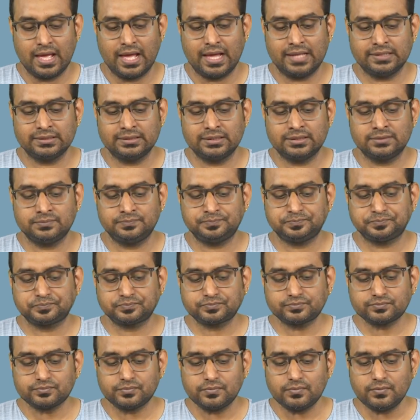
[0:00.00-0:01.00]
and then
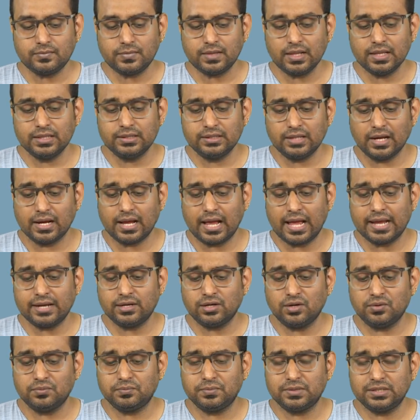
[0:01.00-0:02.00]
in the
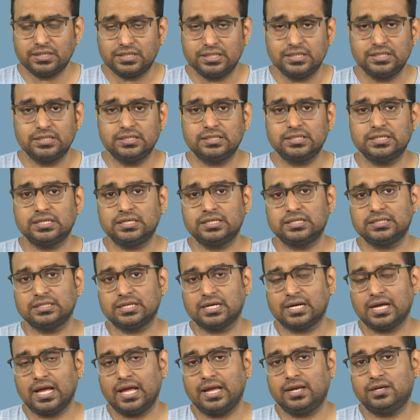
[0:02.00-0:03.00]
kind of material in
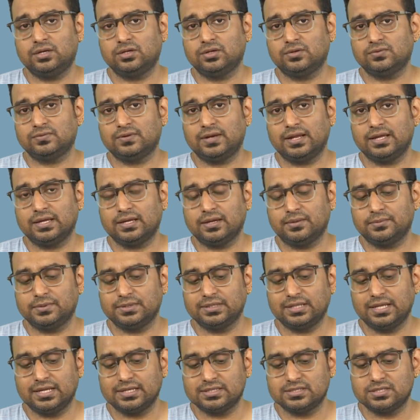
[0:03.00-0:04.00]
the kind of like i
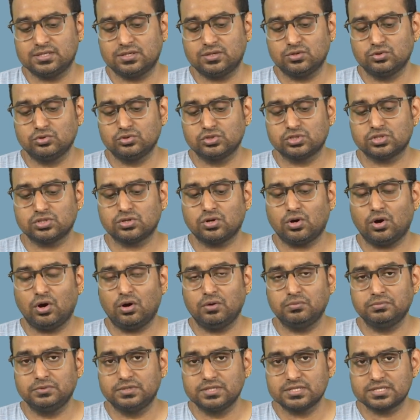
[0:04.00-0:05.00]
mean the execution
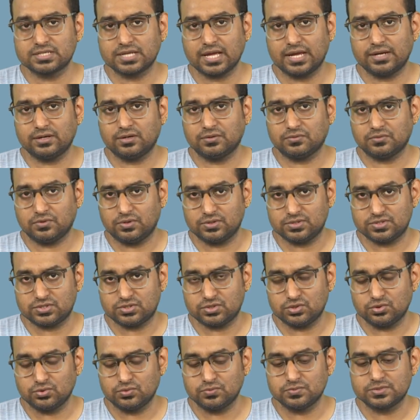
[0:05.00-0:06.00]
of this kind of
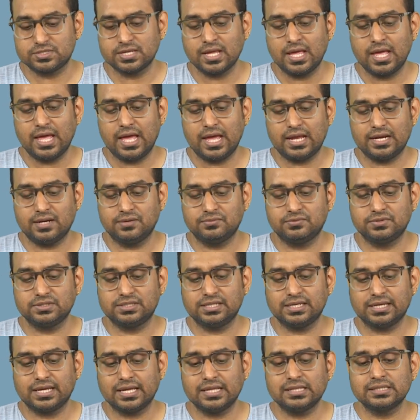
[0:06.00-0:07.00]
costumes and
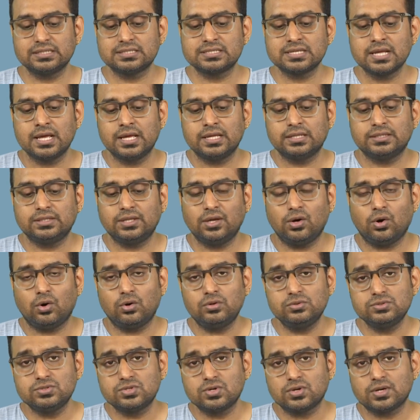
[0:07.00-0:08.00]
everything else they
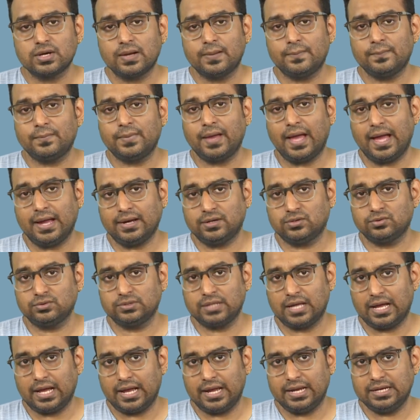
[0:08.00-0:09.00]
also come back to
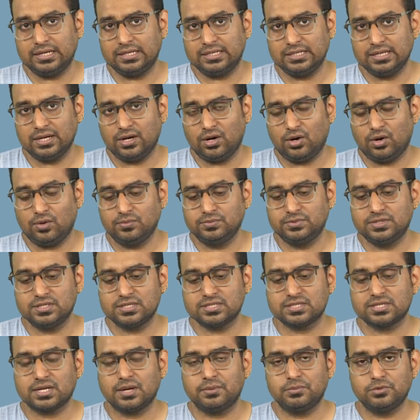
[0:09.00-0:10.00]
the idea of
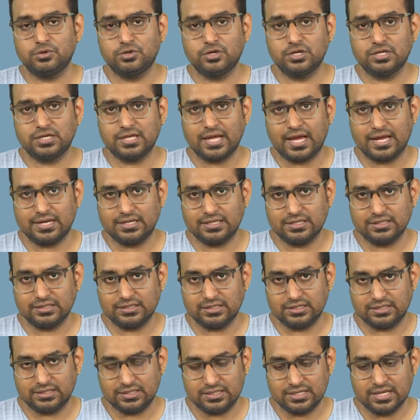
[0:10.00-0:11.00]
this community
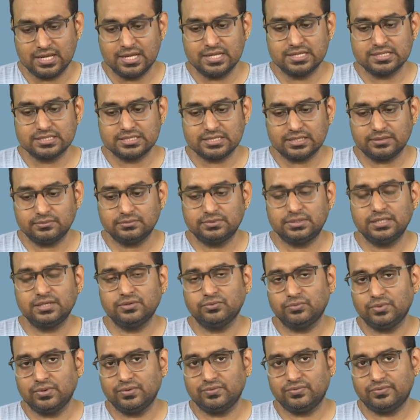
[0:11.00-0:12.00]
identity
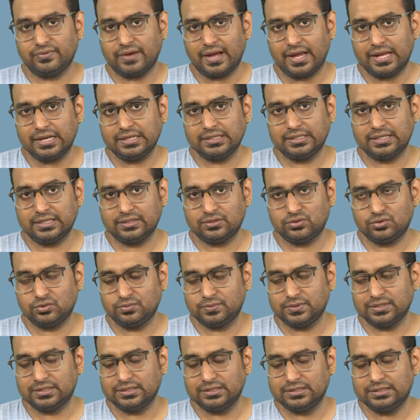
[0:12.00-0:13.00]
something we find that to
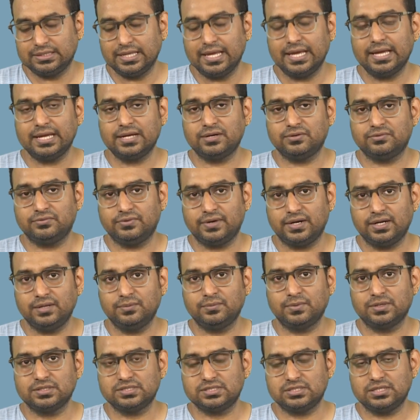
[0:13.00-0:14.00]
be there very
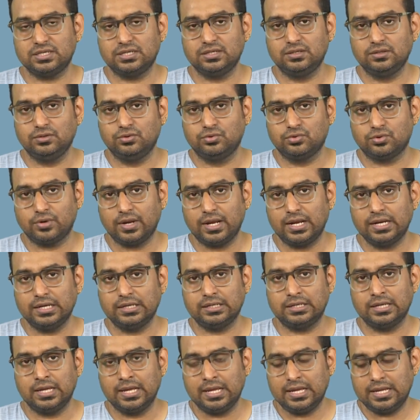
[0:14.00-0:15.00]
much
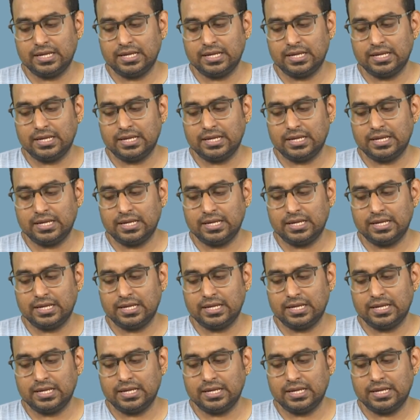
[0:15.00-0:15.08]
ingrained